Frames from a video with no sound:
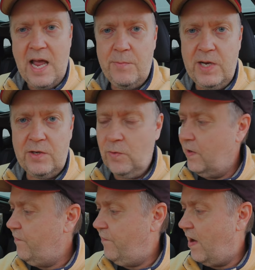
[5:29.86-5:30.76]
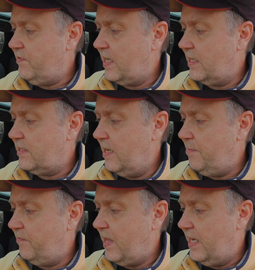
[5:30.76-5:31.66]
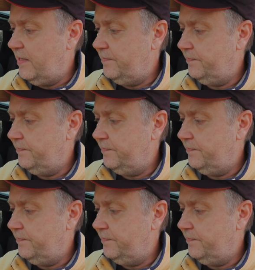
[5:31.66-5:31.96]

and we are doing 5 seconds clip of that.